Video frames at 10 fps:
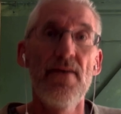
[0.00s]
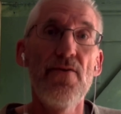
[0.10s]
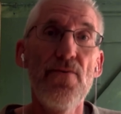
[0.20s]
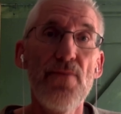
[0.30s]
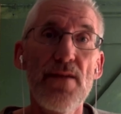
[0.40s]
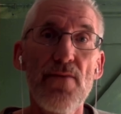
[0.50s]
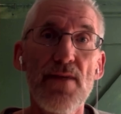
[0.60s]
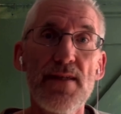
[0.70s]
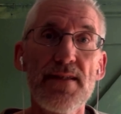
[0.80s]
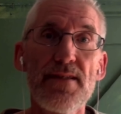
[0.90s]
who were the
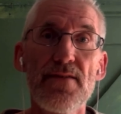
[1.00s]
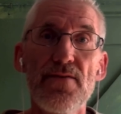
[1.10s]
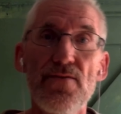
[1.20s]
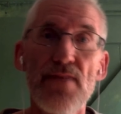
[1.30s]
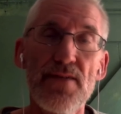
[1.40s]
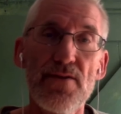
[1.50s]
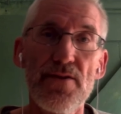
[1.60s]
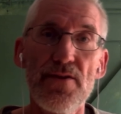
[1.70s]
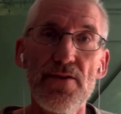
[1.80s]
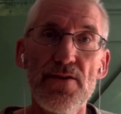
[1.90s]
ones who
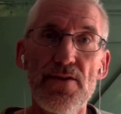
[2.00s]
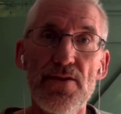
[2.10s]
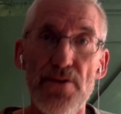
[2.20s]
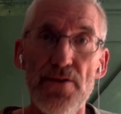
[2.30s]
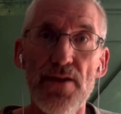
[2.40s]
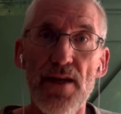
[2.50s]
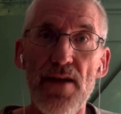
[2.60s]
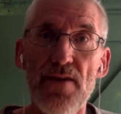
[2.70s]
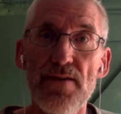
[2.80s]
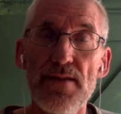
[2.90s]
introduced student
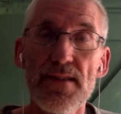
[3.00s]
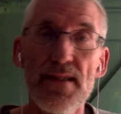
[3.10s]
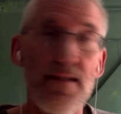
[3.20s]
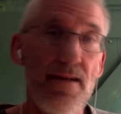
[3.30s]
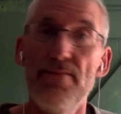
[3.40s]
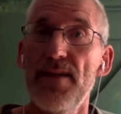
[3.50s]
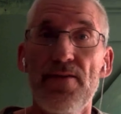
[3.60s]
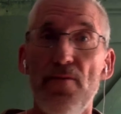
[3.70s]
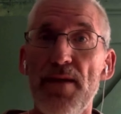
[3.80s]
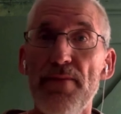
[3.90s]
loans. Now, you know, they
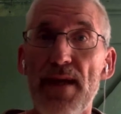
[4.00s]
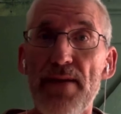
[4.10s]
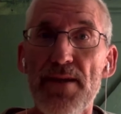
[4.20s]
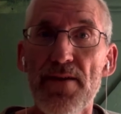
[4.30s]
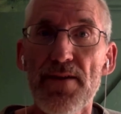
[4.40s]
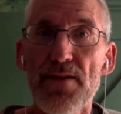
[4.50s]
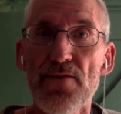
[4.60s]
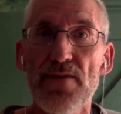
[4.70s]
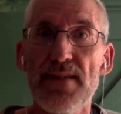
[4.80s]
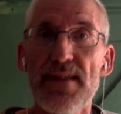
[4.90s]
normally blame it on the
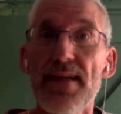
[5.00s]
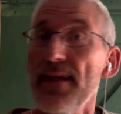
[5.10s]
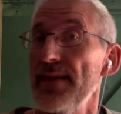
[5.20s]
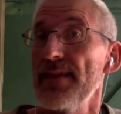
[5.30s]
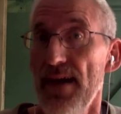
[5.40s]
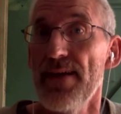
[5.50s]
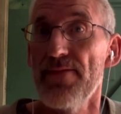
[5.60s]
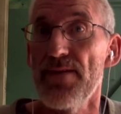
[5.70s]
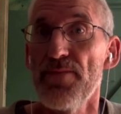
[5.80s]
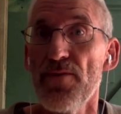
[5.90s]
Tories. Mm. I think it's kind
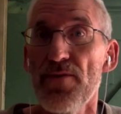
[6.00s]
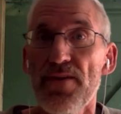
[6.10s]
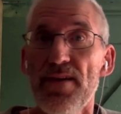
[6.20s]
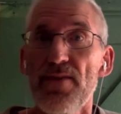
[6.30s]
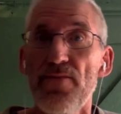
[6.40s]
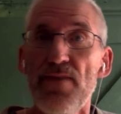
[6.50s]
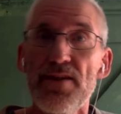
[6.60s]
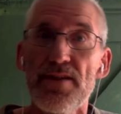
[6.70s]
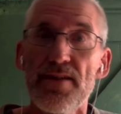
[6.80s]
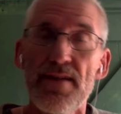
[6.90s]
of important that we
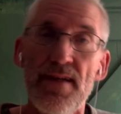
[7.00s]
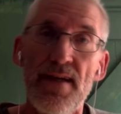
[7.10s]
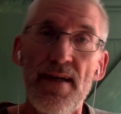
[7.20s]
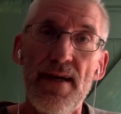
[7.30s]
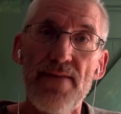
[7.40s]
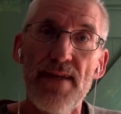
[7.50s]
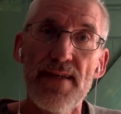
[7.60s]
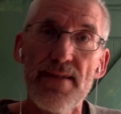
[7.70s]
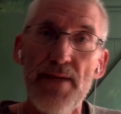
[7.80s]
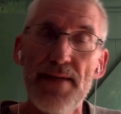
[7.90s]
should have
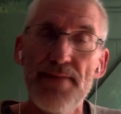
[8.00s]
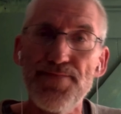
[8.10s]
that debate.